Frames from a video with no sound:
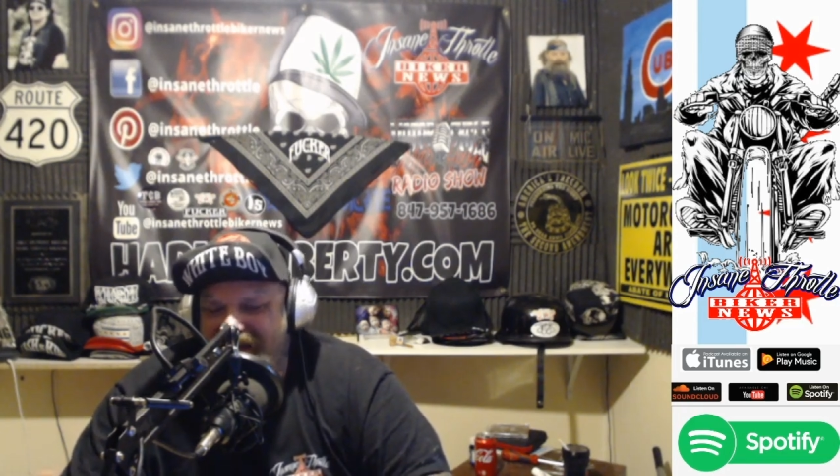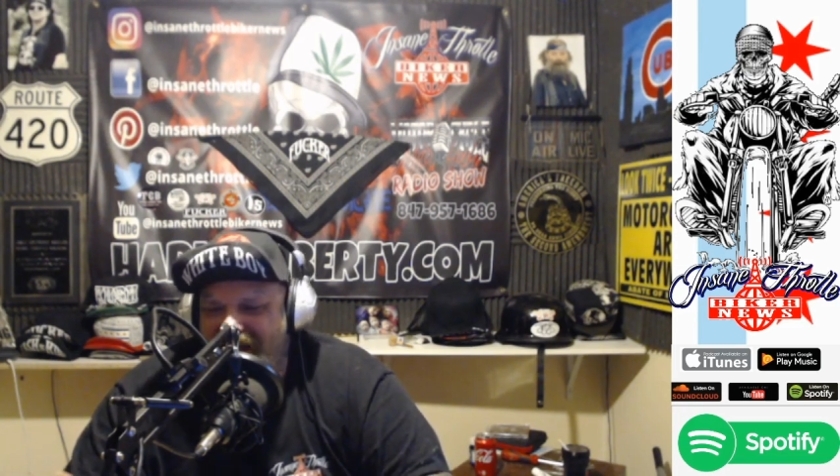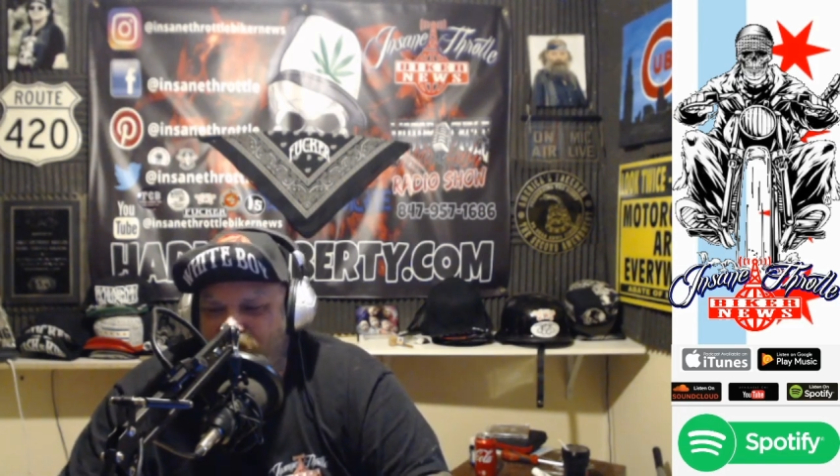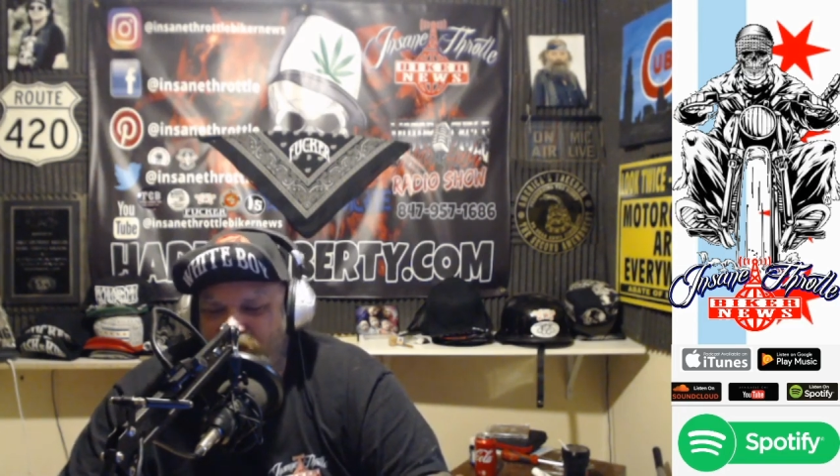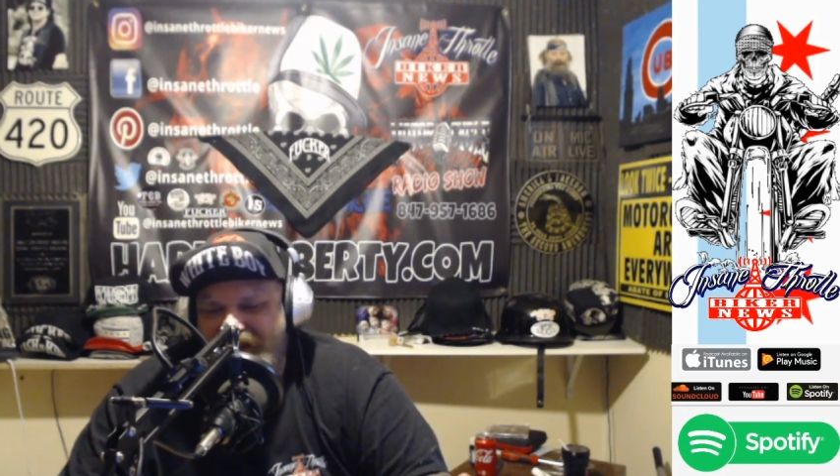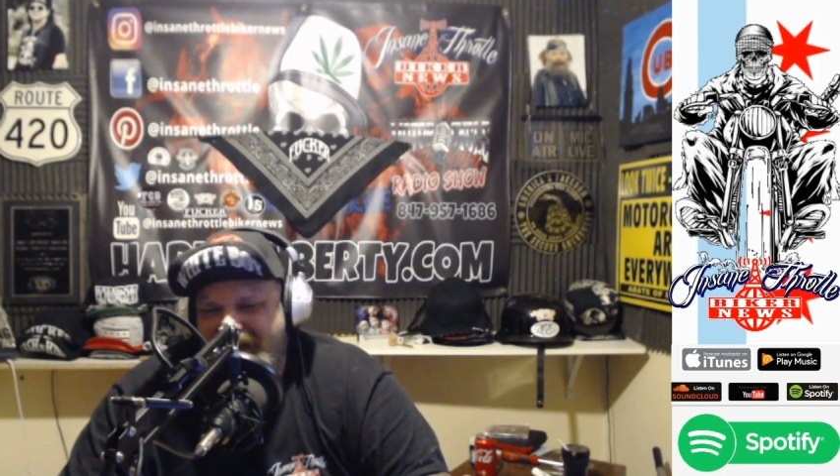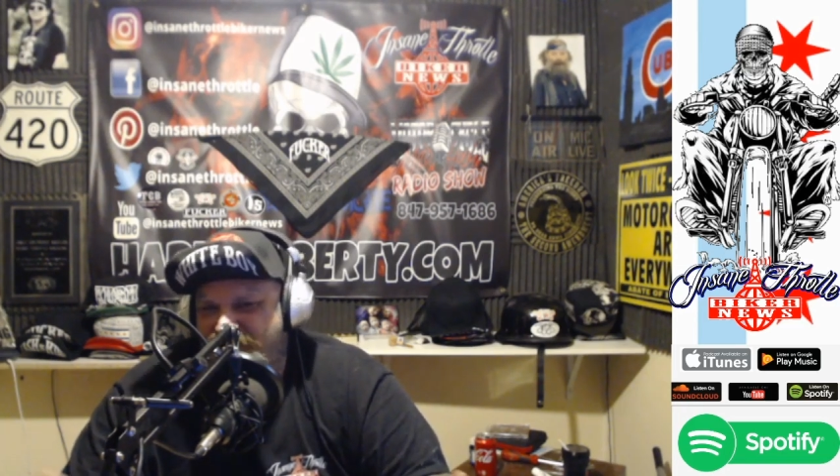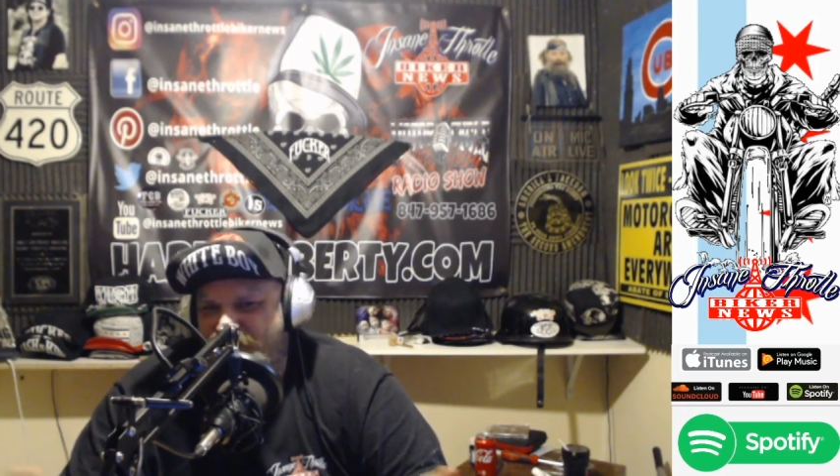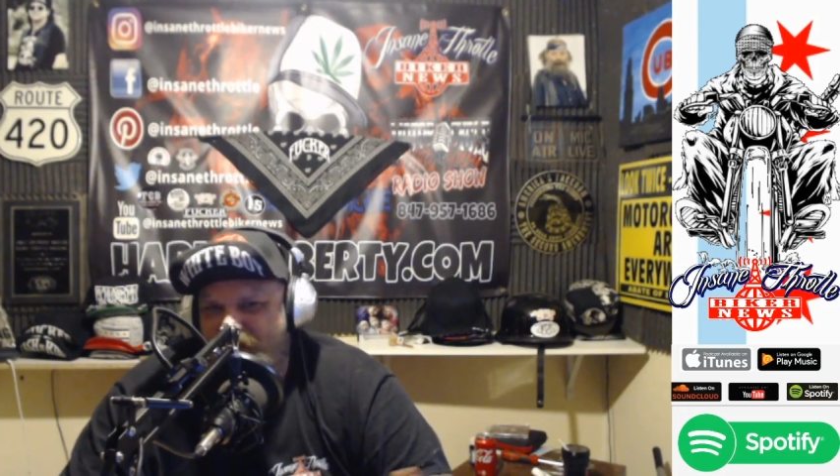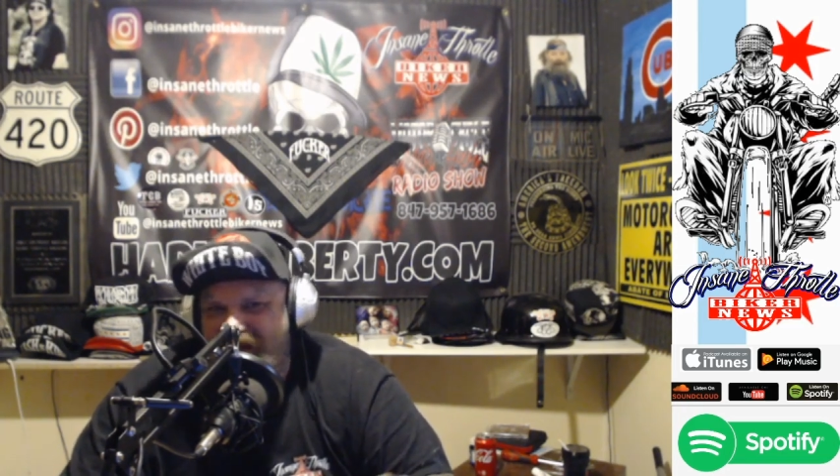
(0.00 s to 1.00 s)
and then when they
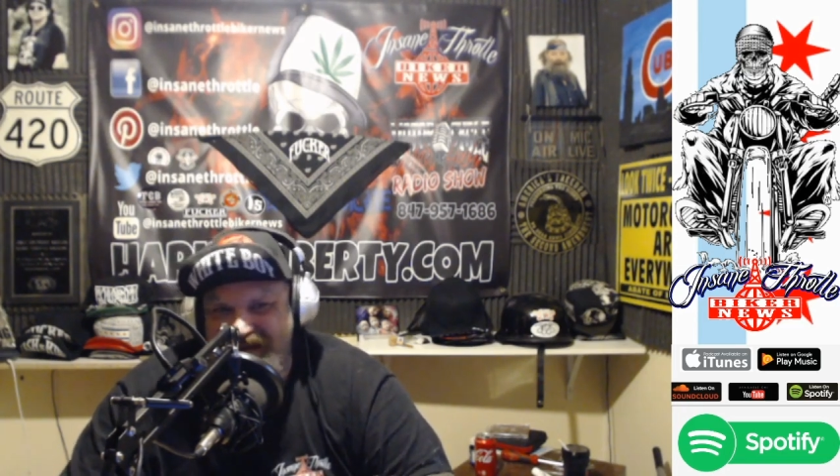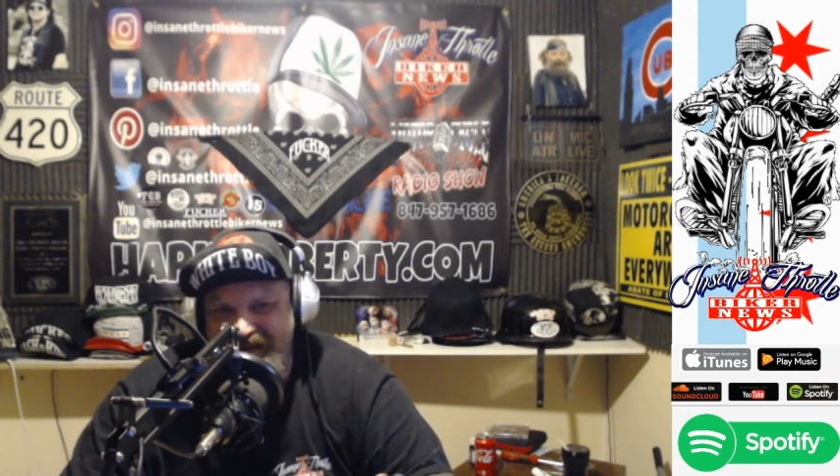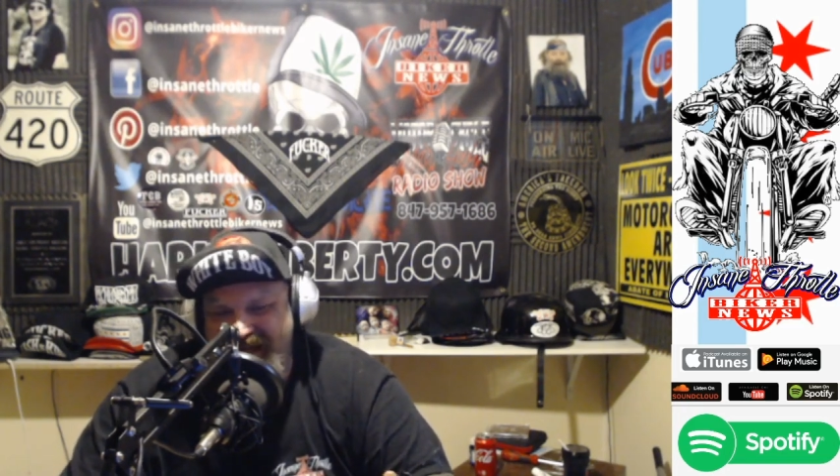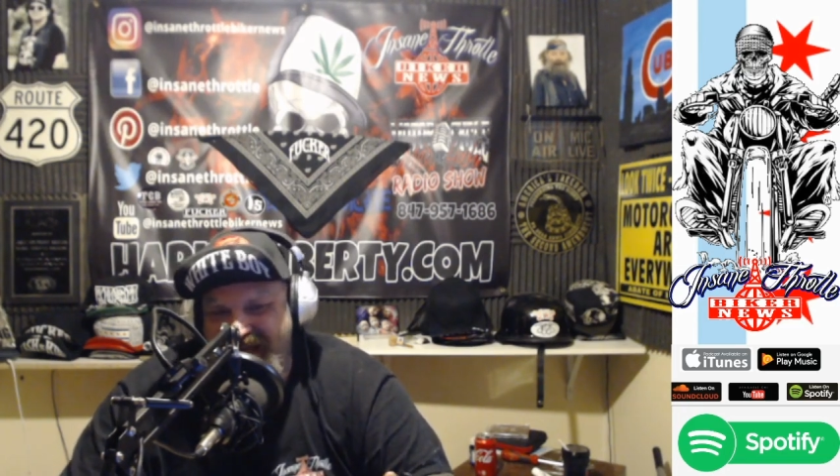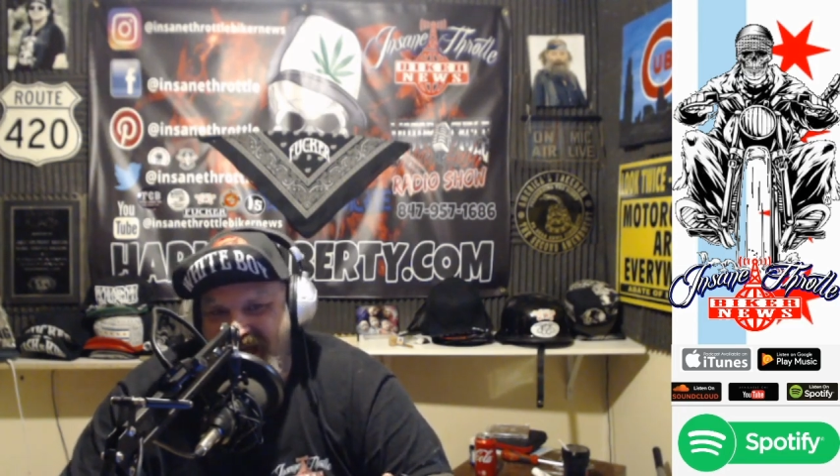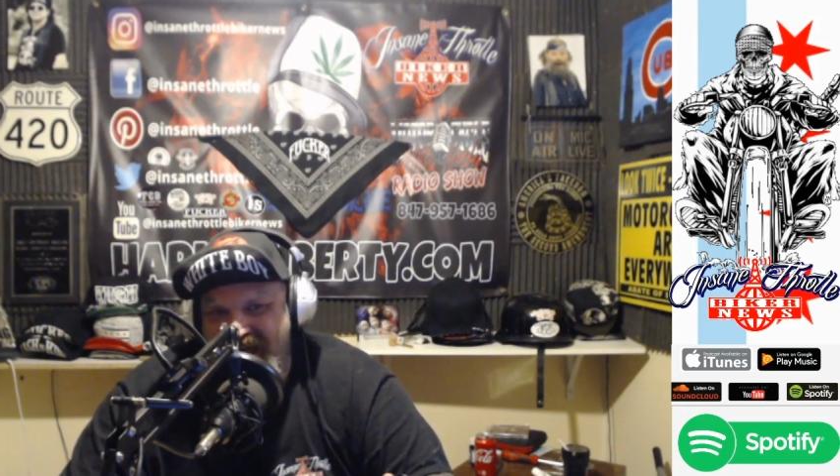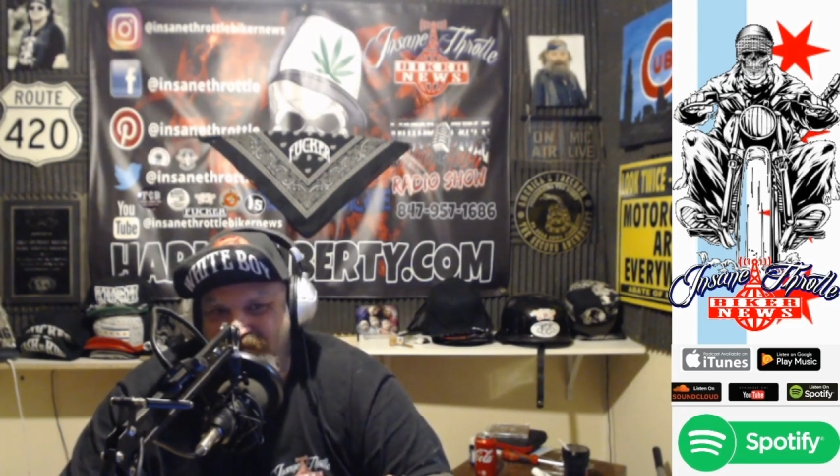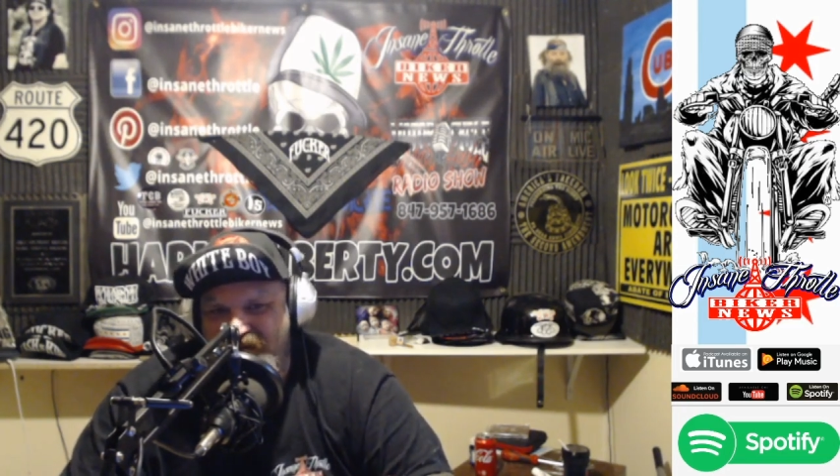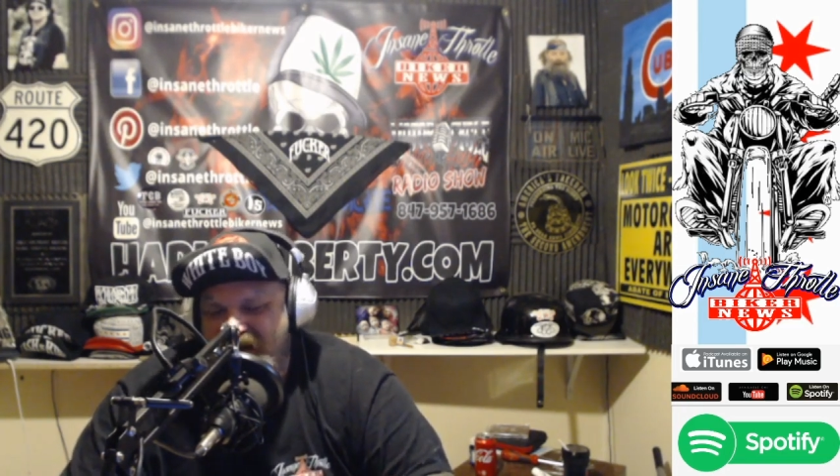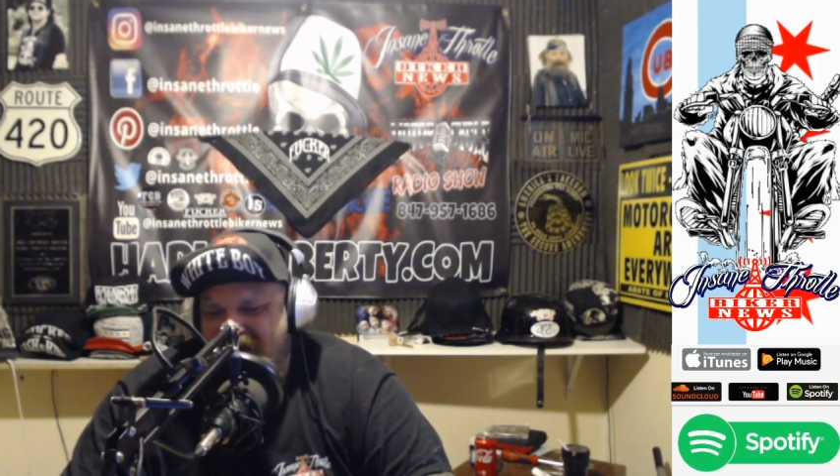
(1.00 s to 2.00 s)
do get in the game,